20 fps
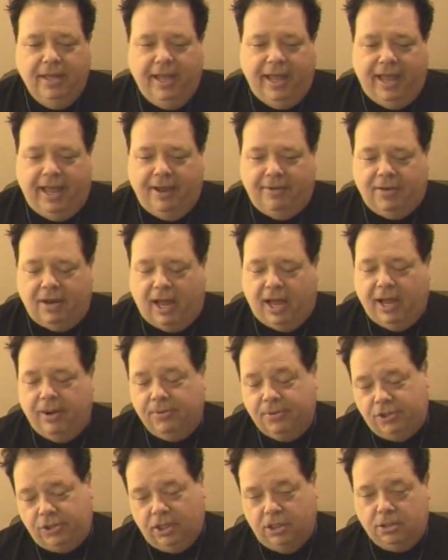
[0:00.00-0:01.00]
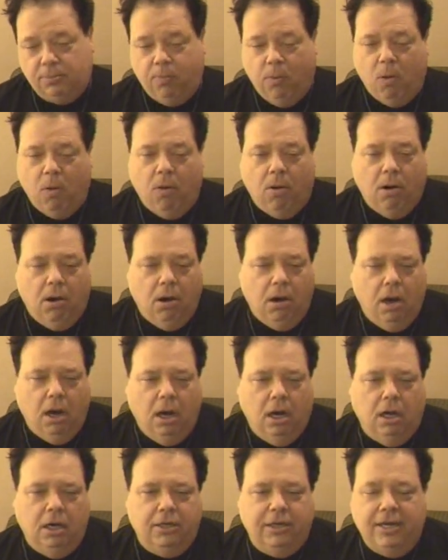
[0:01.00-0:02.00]
And I was just
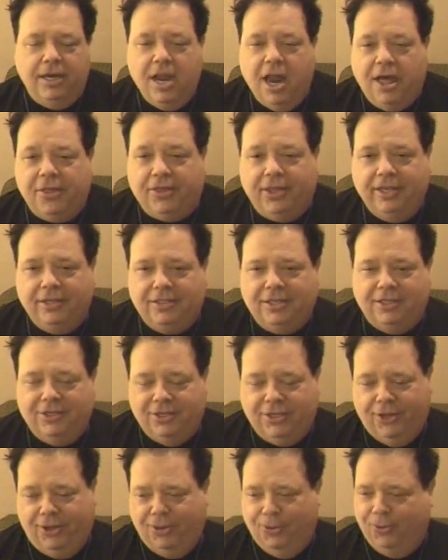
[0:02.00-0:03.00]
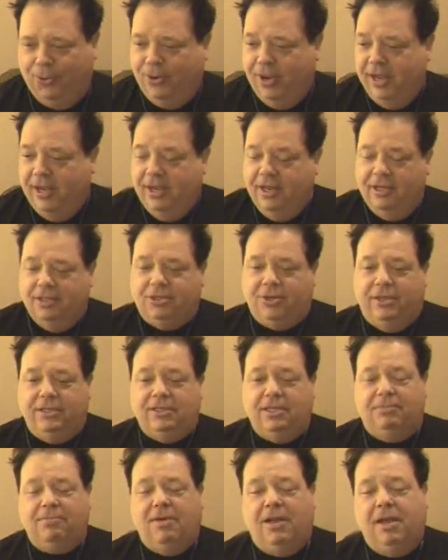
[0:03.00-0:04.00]
bored and nothing to do. So I
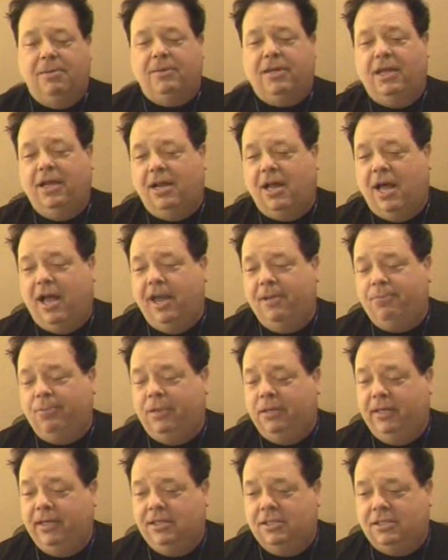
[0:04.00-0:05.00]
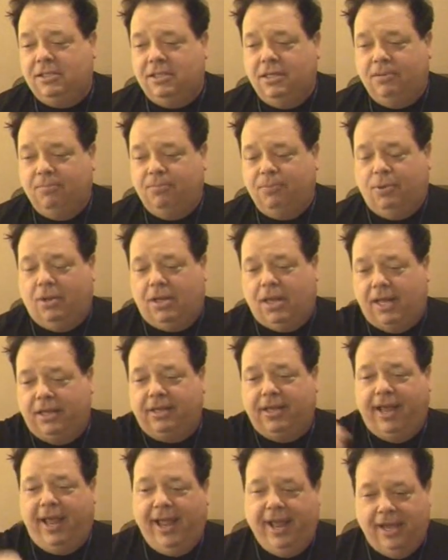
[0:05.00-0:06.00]
said, Mom, can I please pull on
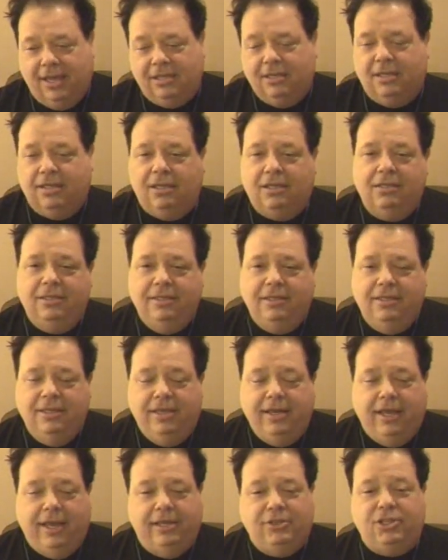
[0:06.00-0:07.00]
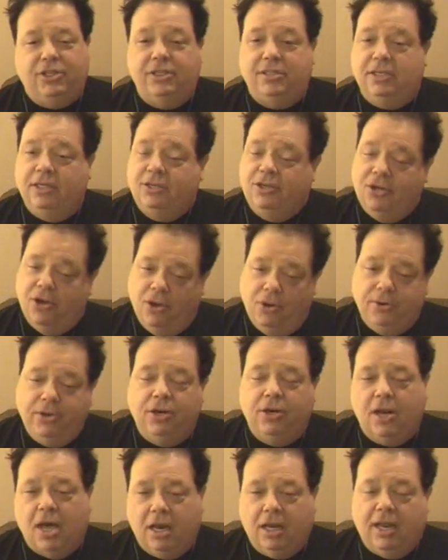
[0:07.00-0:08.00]
the handle? And she said, no, you're
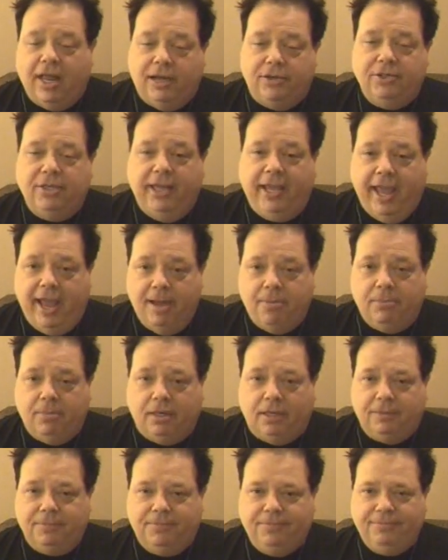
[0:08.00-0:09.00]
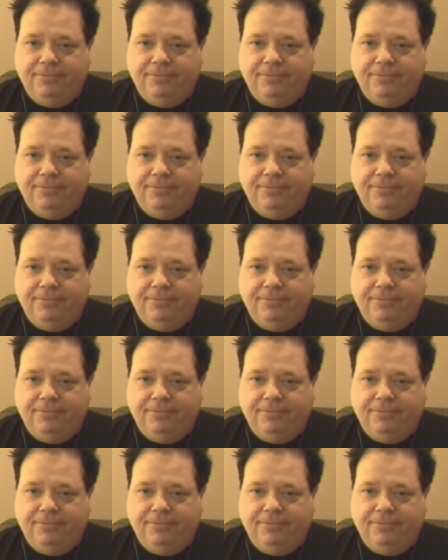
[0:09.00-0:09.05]
not allowed to gamble.